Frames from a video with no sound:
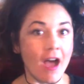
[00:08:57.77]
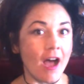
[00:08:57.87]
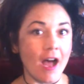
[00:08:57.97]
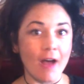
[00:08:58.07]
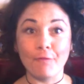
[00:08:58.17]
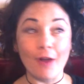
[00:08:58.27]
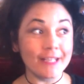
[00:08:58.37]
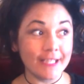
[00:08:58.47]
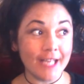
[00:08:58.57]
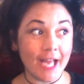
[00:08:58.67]
uh,
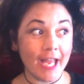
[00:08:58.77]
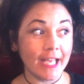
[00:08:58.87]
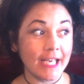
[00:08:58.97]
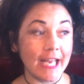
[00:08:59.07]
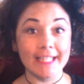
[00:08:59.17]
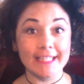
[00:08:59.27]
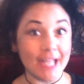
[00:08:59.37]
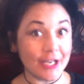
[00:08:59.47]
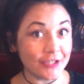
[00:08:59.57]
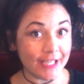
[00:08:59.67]
Friday night and
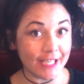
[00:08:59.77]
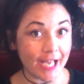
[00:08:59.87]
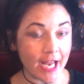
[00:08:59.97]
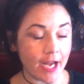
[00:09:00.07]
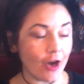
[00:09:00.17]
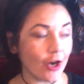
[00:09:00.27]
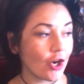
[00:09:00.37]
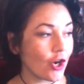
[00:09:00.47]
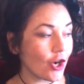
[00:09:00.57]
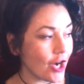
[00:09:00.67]
Saturday night are
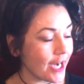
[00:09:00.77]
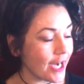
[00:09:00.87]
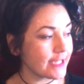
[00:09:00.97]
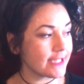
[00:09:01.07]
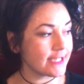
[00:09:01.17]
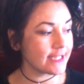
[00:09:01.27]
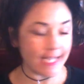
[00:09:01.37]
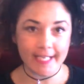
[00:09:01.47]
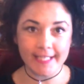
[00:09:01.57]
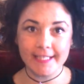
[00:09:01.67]
great
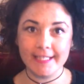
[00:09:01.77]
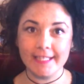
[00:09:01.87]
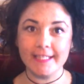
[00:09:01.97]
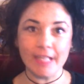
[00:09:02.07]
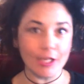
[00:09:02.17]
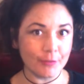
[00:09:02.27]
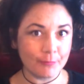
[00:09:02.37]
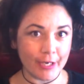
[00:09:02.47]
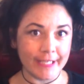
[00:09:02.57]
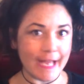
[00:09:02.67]
days to
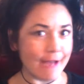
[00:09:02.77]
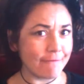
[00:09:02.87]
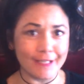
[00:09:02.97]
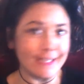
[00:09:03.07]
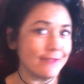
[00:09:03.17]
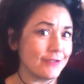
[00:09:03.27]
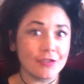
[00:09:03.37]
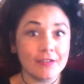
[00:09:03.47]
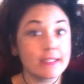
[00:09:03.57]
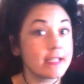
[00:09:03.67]
celebrate and have fun, even
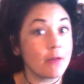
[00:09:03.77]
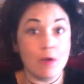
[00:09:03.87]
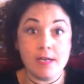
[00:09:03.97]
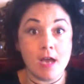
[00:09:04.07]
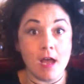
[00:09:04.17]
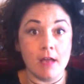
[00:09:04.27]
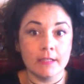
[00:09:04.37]
during the day. Why not?